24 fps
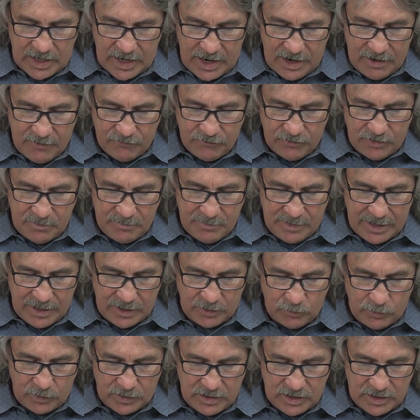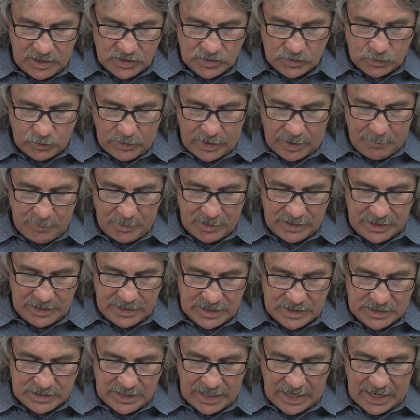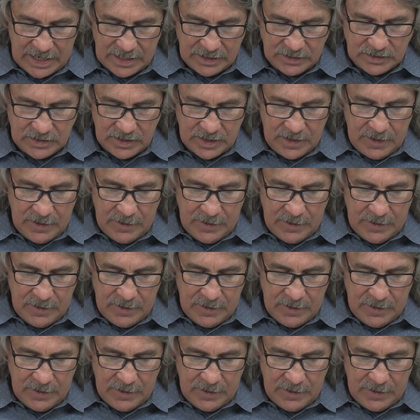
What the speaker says: every man with his weapon in his hand,